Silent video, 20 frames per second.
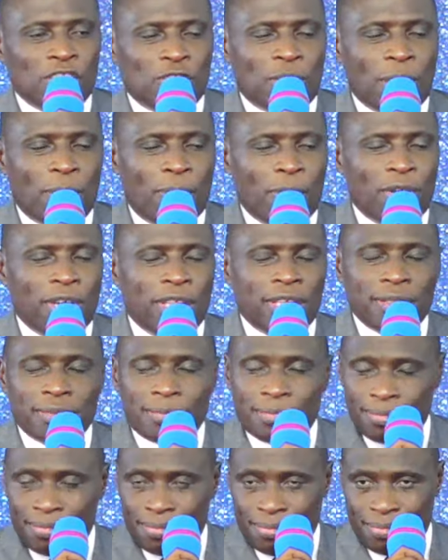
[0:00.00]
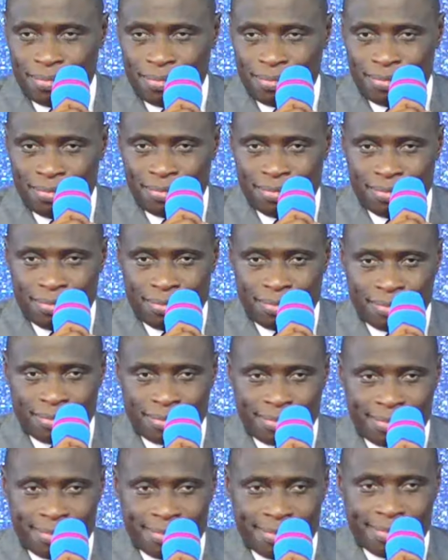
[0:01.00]
body. wo nga kristo bwe
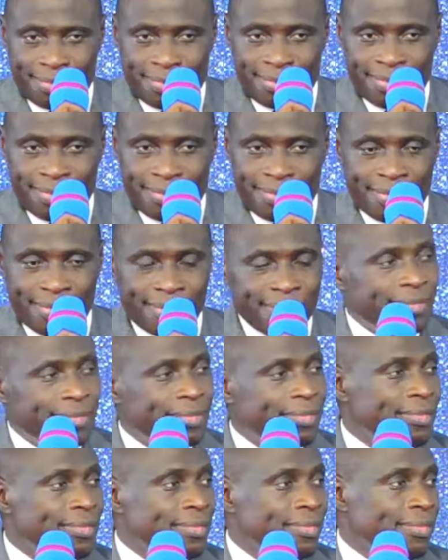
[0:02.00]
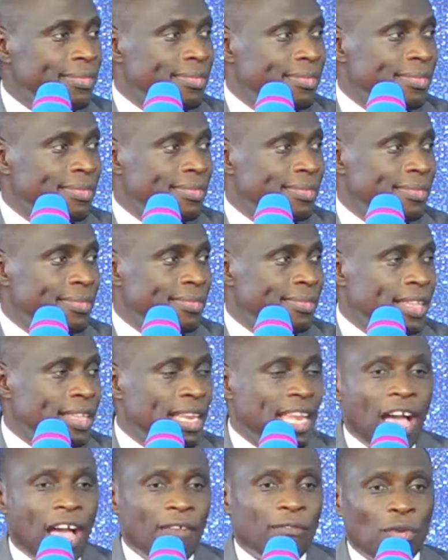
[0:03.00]
yayagala omubiri
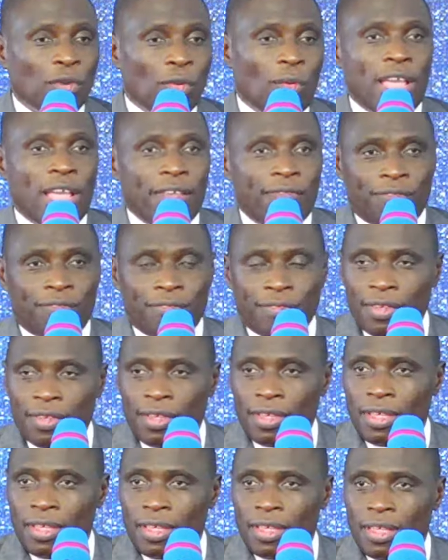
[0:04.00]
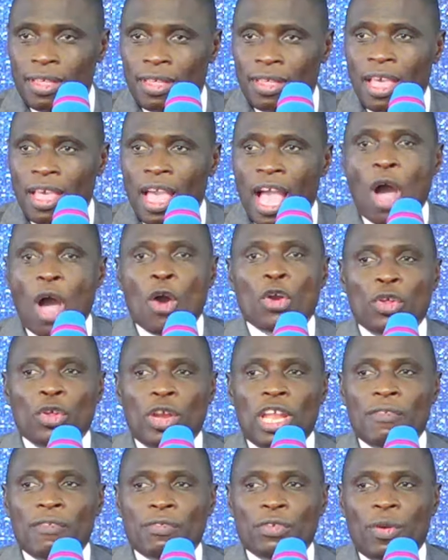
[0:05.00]
Love your wife. how do you
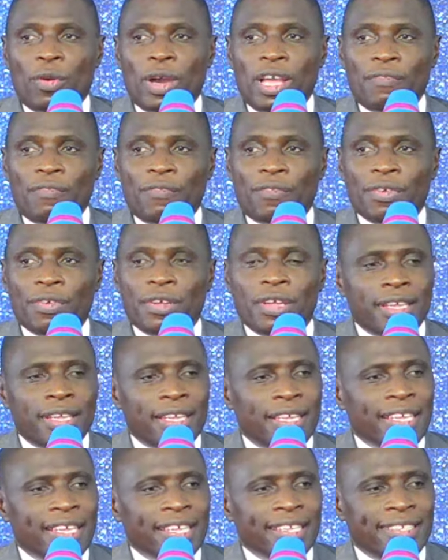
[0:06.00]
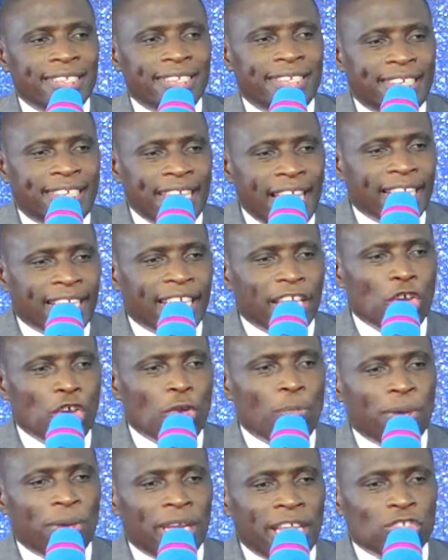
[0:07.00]
love your wife taking your
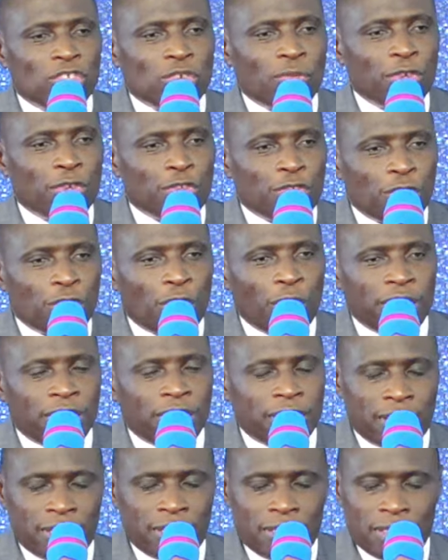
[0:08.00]
place of authority as